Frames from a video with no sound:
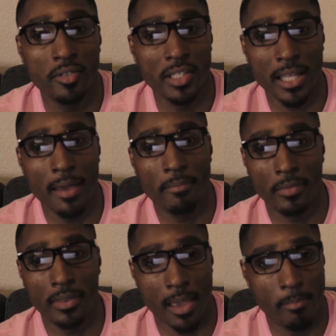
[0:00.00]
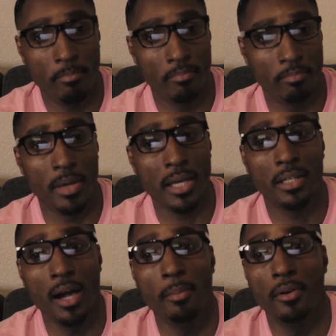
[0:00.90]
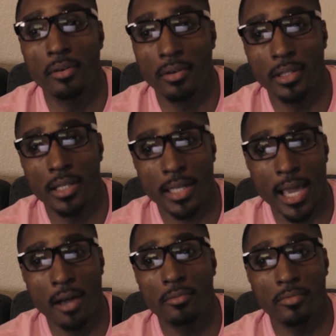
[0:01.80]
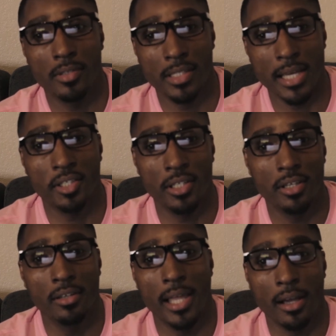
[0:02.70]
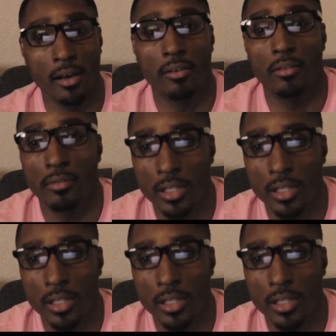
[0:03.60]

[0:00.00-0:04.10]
You see that big number in the account section, and you're like, oh,